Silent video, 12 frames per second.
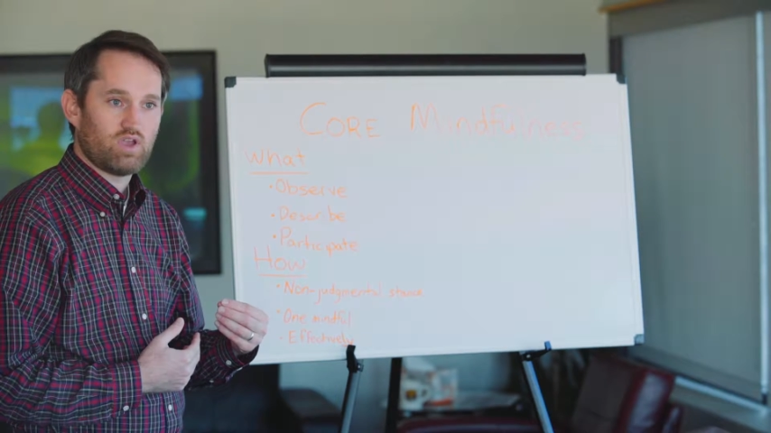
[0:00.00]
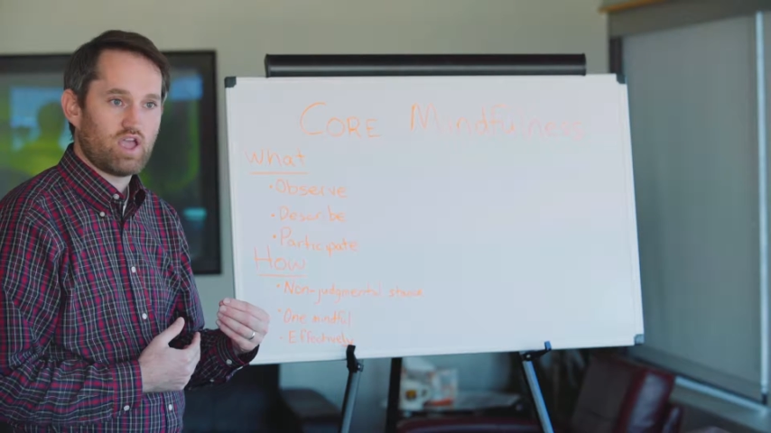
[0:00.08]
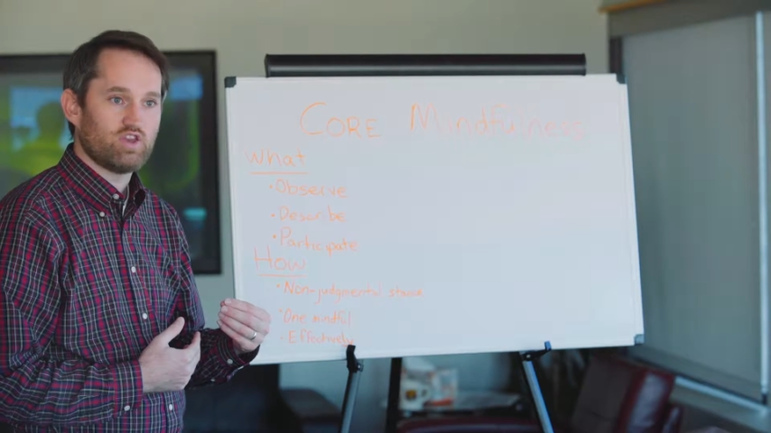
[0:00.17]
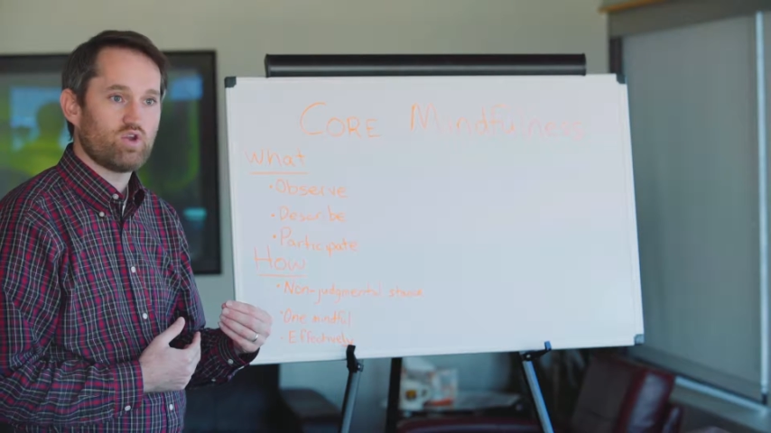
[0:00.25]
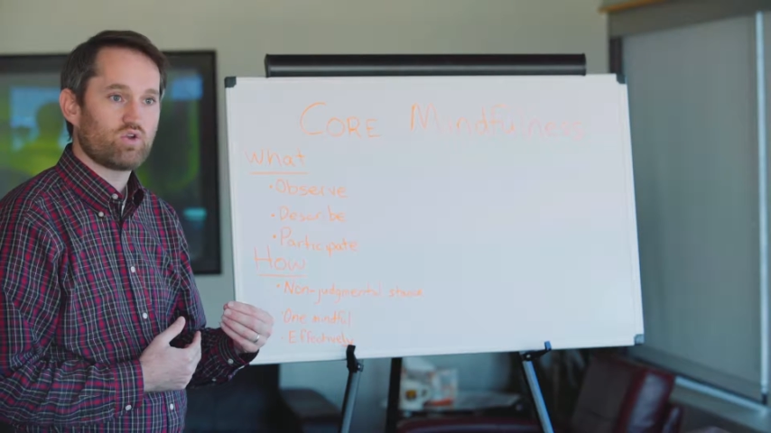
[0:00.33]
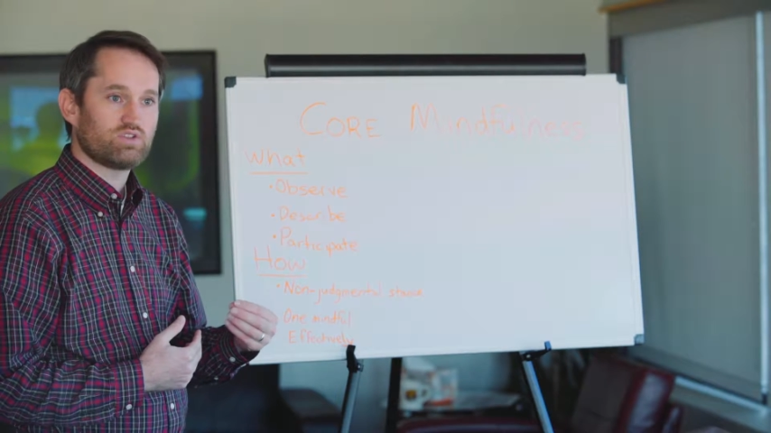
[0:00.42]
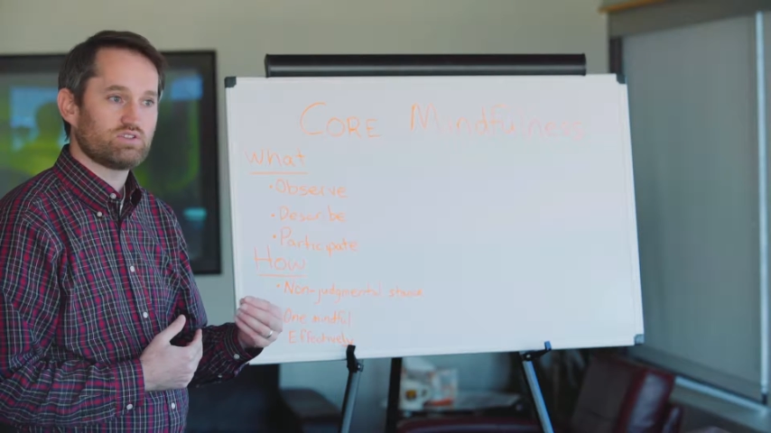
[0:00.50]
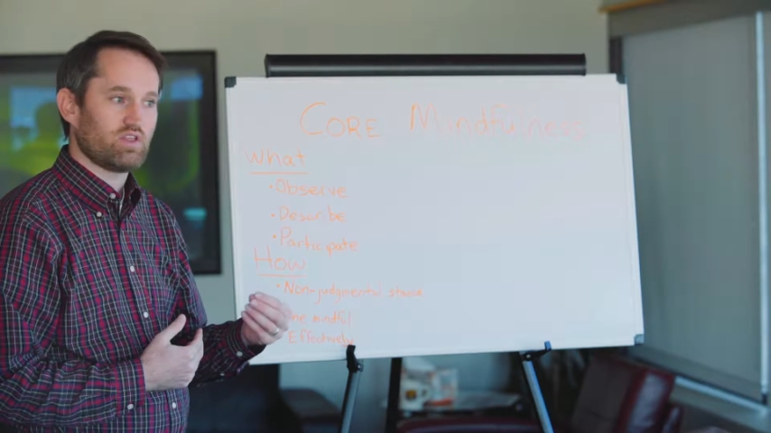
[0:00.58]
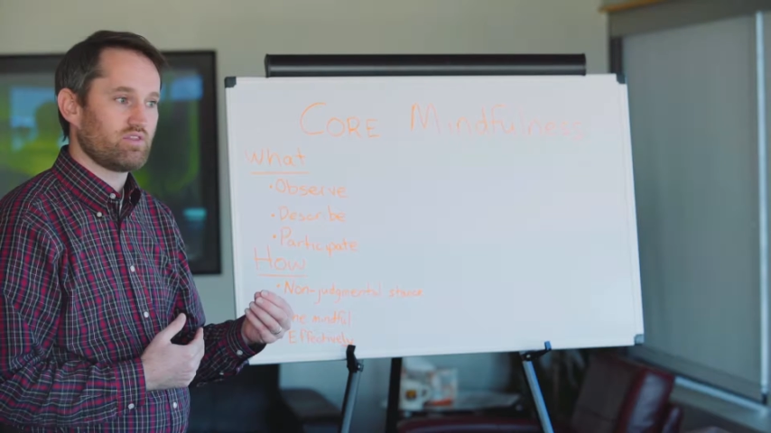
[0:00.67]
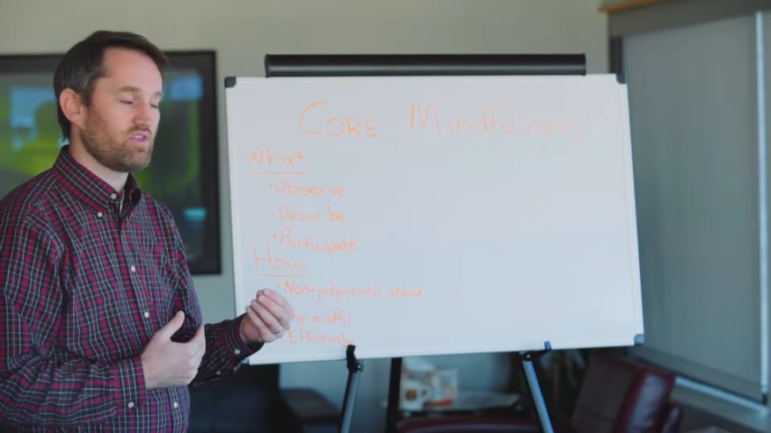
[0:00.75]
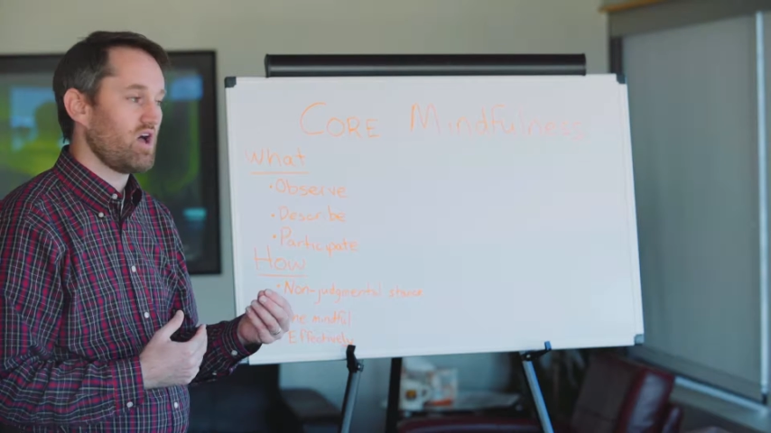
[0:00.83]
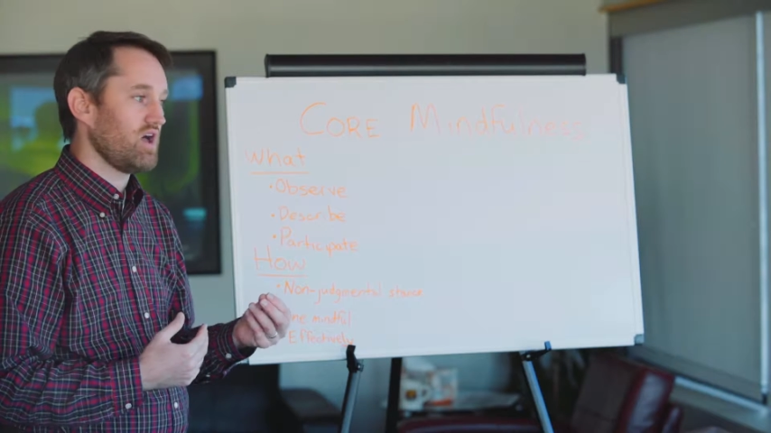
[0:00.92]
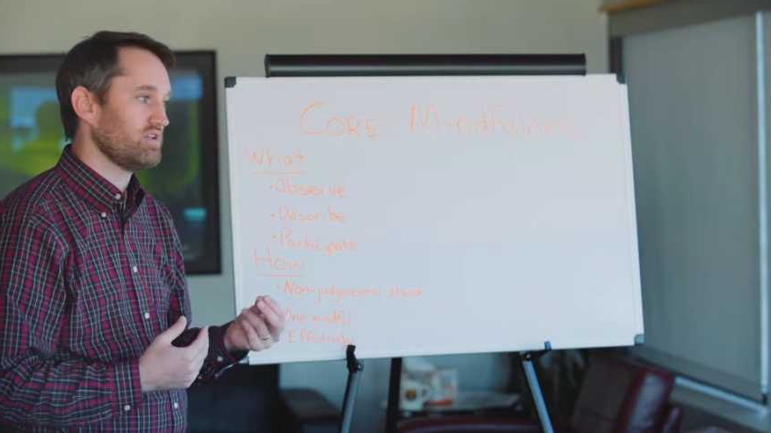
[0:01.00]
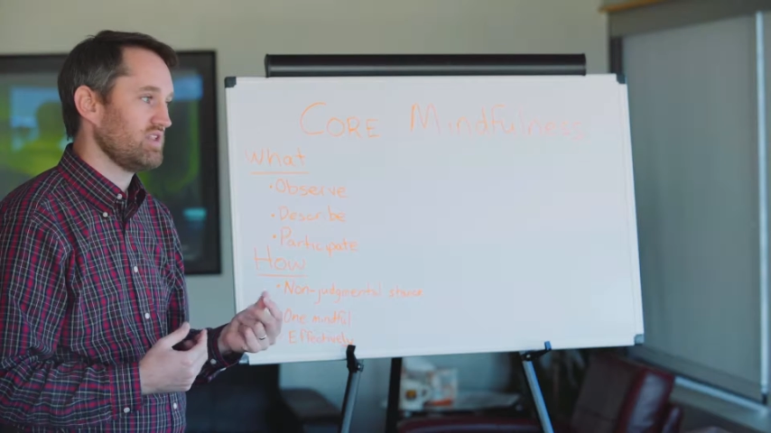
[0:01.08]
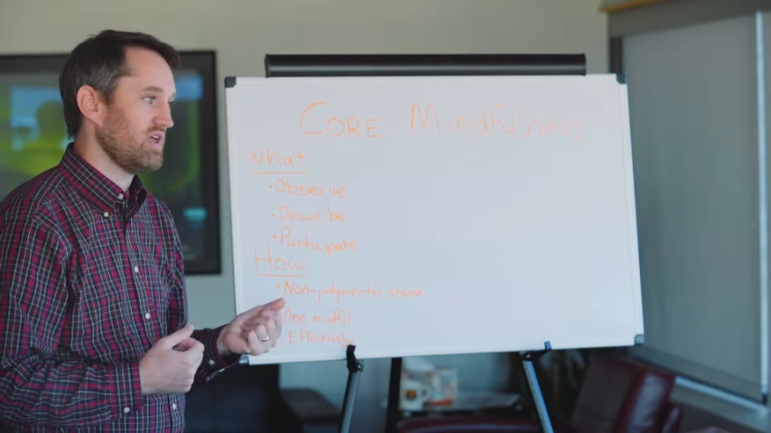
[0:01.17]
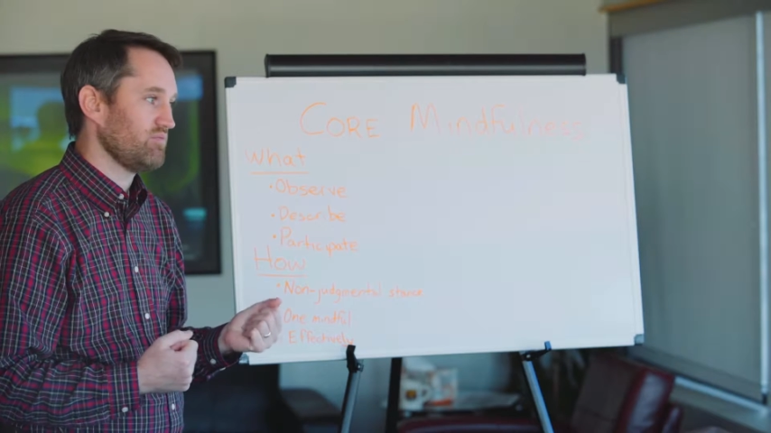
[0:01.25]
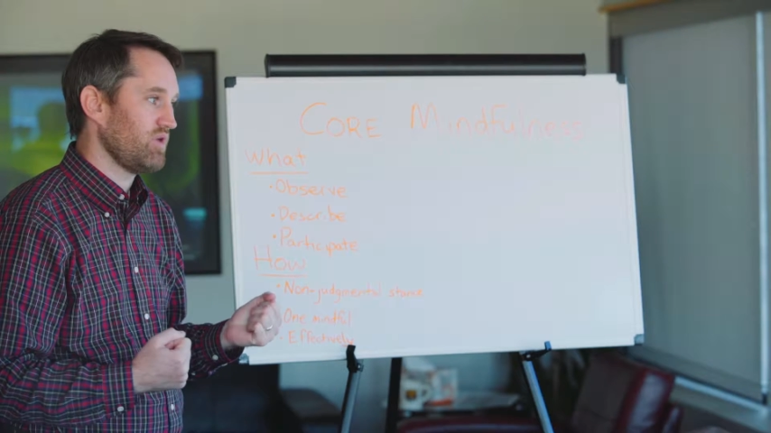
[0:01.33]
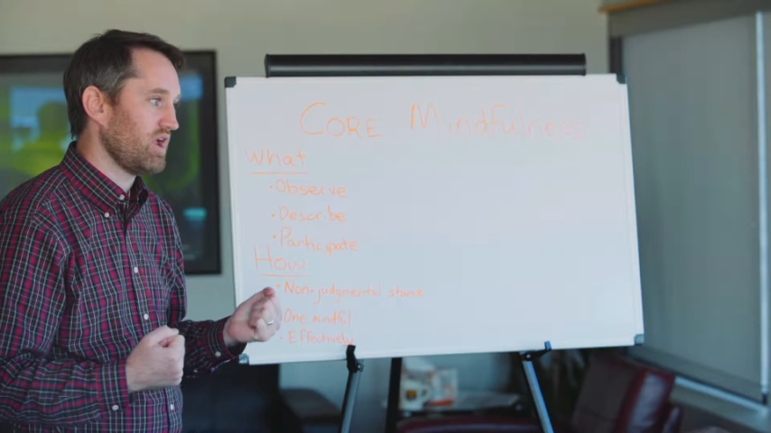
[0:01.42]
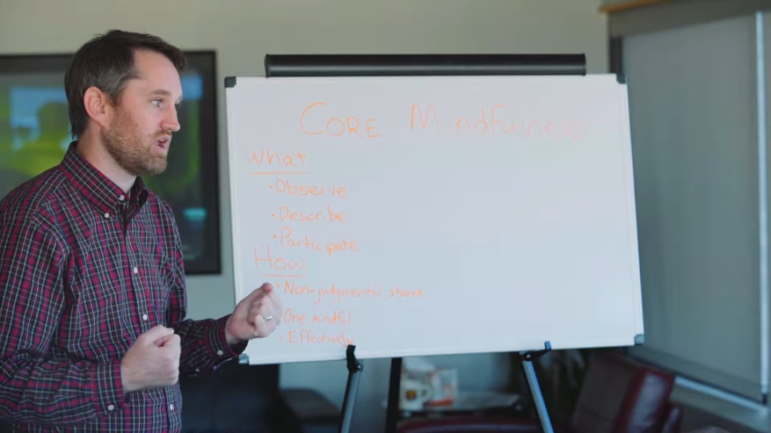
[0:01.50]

I noticed the thought that